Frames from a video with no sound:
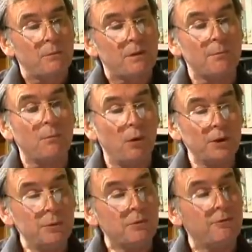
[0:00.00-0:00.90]
The more
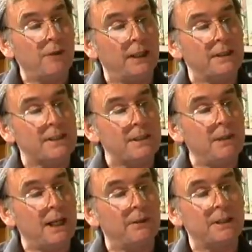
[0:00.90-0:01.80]
you can find
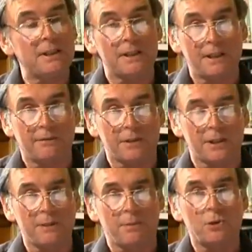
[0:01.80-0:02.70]
similarities and
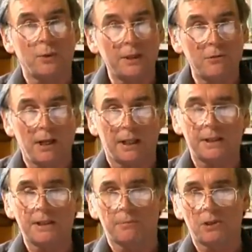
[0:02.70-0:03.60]
differences between the
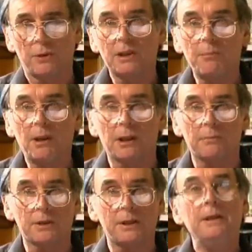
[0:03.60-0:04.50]
writers and between the
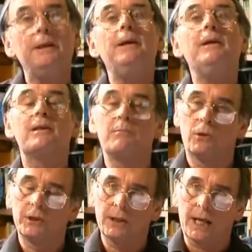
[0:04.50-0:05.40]
poems, the
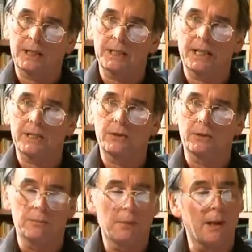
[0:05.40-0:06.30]
more you're likely to get a
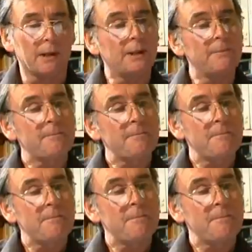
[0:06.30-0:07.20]
good mark.
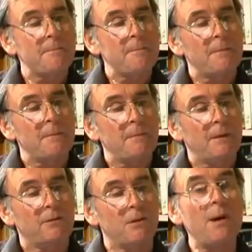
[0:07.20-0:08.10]

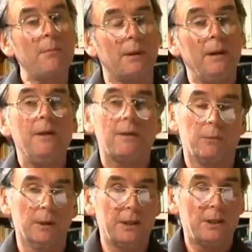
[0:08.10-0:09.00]
Remember, the
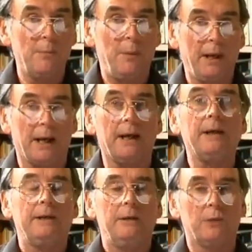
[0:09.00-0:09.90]
word compare
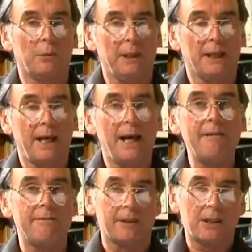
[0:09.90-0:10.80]
will be in
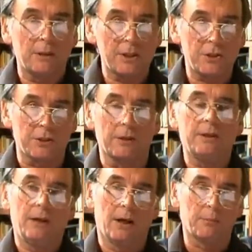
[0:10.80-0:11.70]
every question
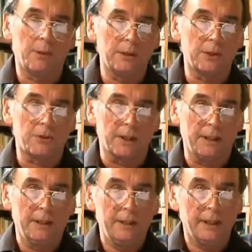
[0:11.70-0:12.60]
on poetry
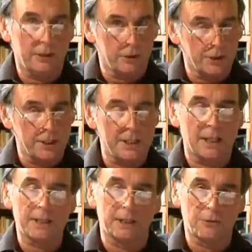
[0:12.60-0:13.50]
in your
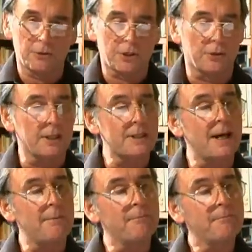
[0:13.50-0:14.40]
GCSE literature
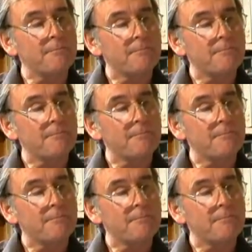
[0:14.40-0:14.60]
exam.